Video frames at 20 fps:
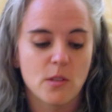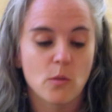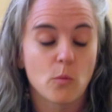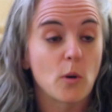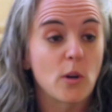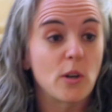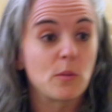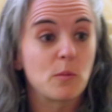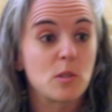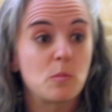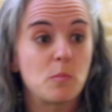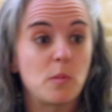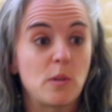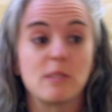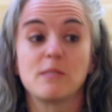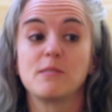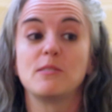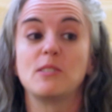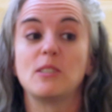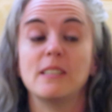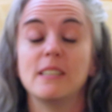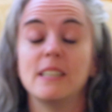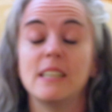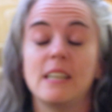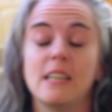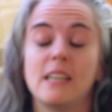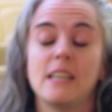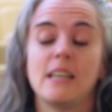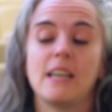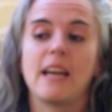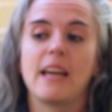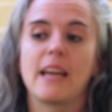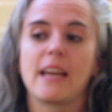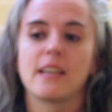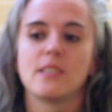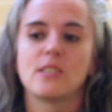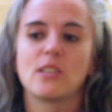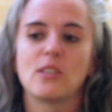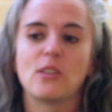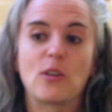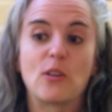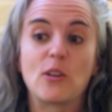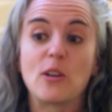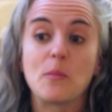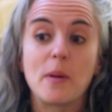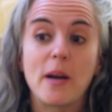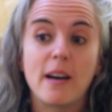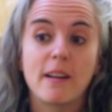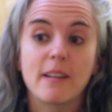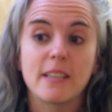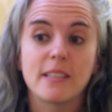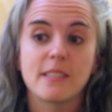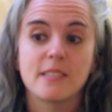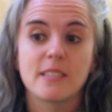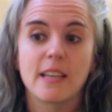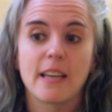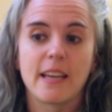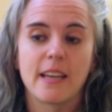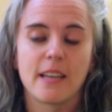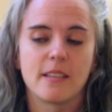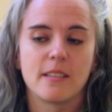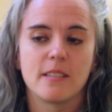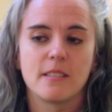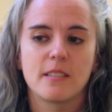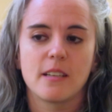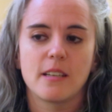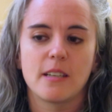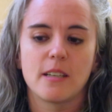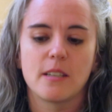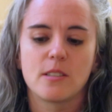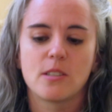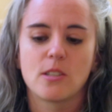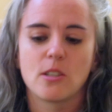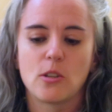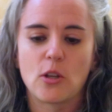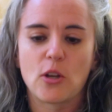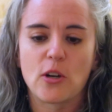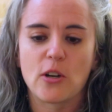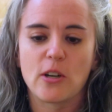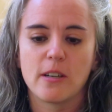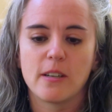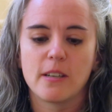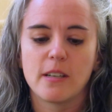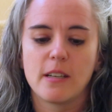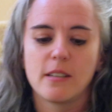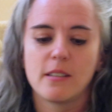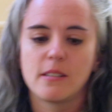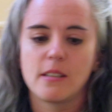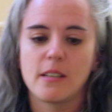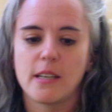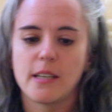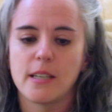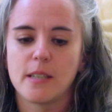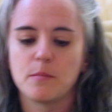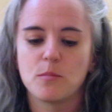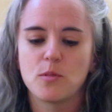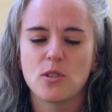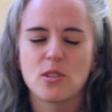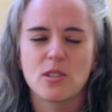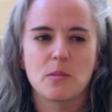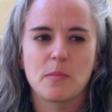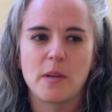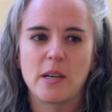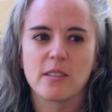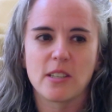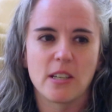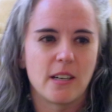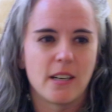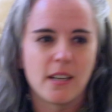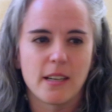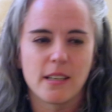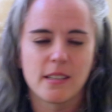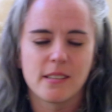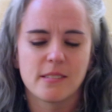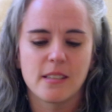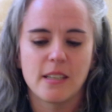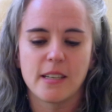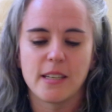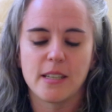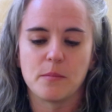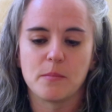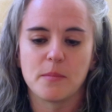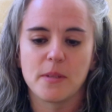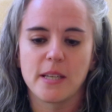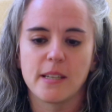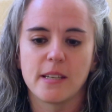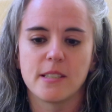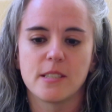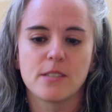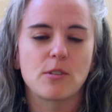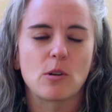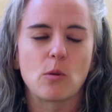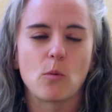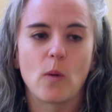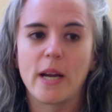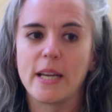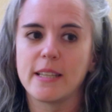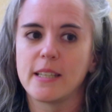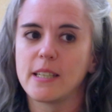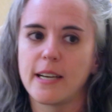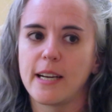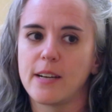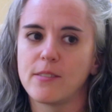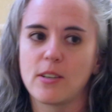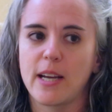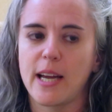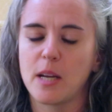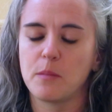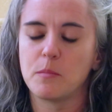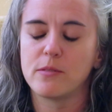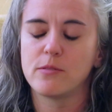the Word was beautiful, and to learn about it, and to learn just about God in a different way than I ever had